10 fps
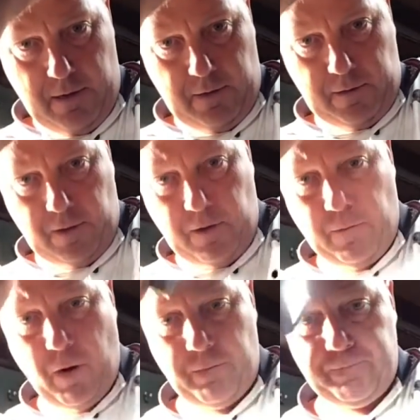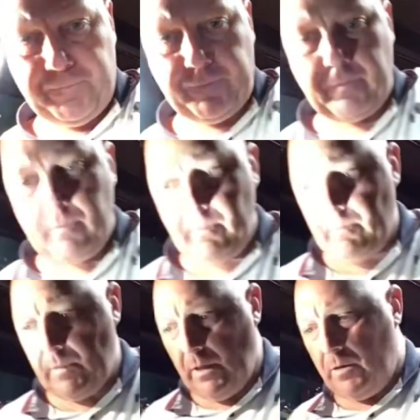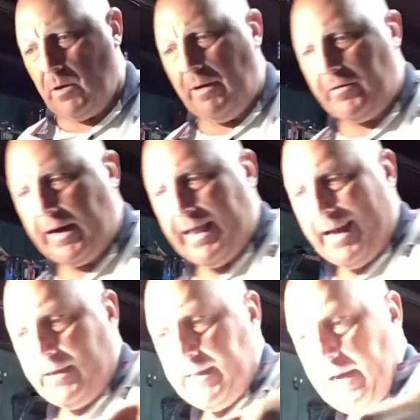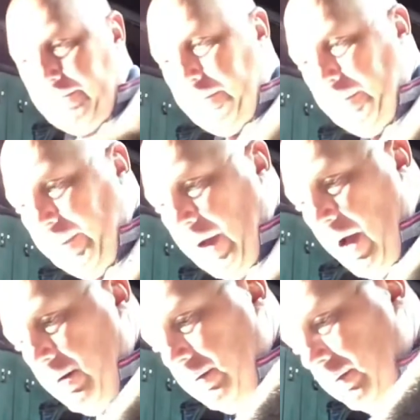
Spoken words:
the bottom. So I'll have a crack at that in a sec. But